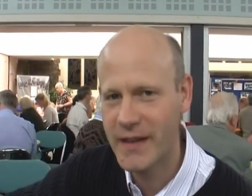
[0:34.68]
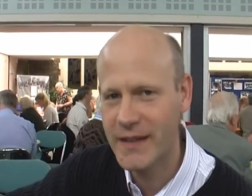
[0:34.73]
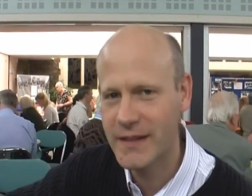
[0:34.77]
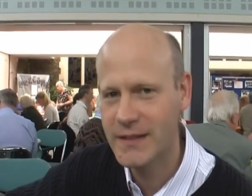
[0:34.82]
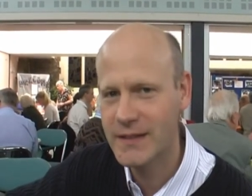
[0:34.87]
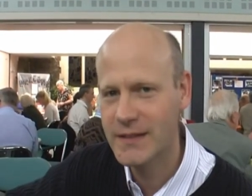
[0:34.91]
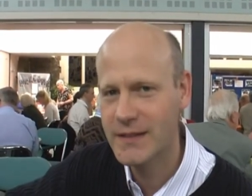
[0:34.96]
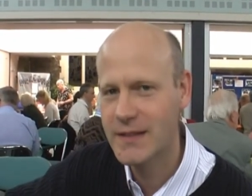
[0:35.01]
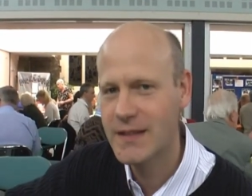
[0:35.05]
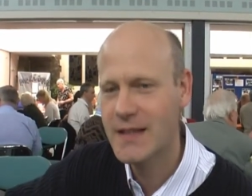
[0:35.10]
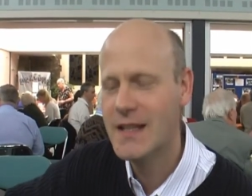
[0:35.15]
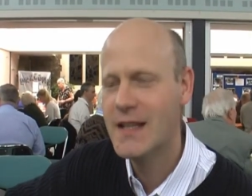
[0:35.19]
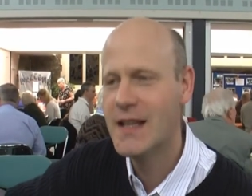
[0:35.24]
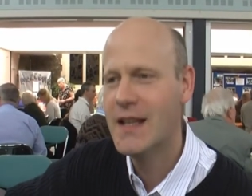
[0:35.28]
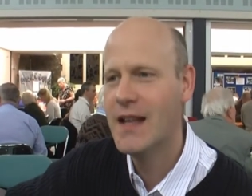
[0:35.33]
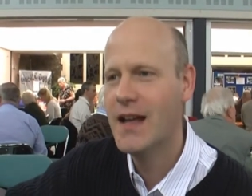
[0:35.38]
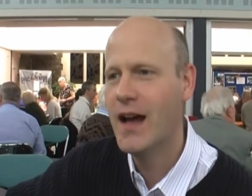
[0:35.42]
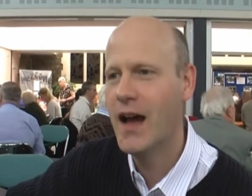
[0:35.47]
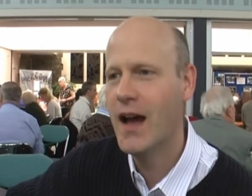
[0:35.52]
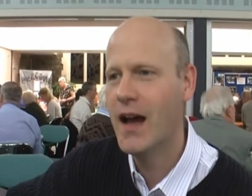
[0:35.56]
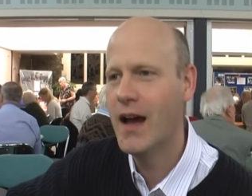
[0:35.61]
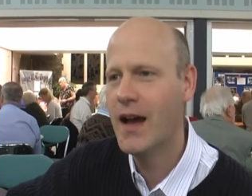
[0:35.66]

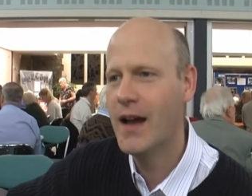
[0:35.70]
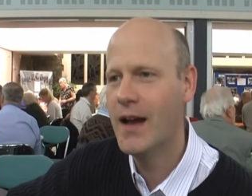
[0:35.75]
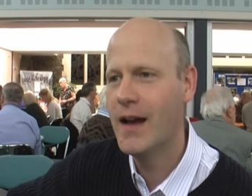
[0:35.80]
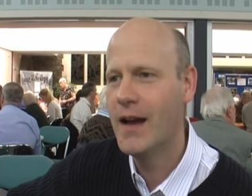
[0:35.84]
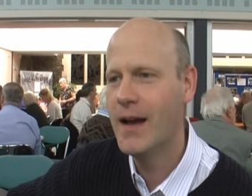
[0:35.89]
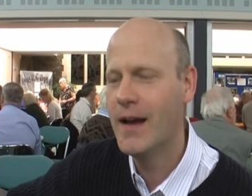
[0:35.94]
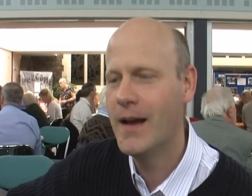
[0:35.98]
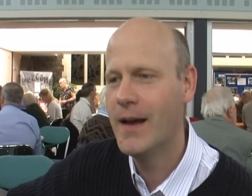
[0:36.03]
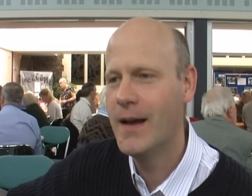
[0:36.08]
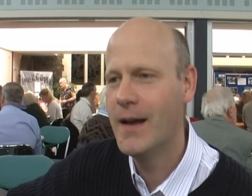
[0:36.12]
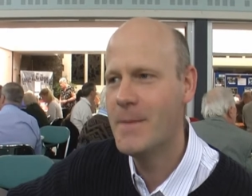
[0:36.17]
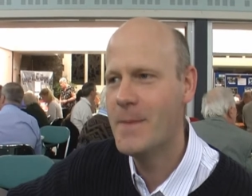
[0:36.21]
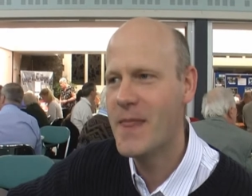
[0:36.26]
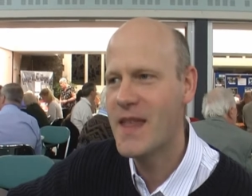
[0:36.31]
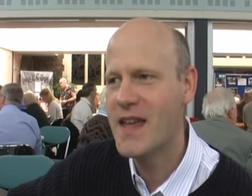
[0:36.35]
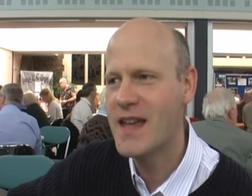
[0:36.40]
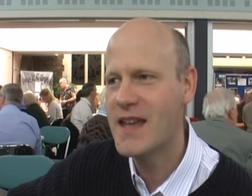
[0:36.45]
uh,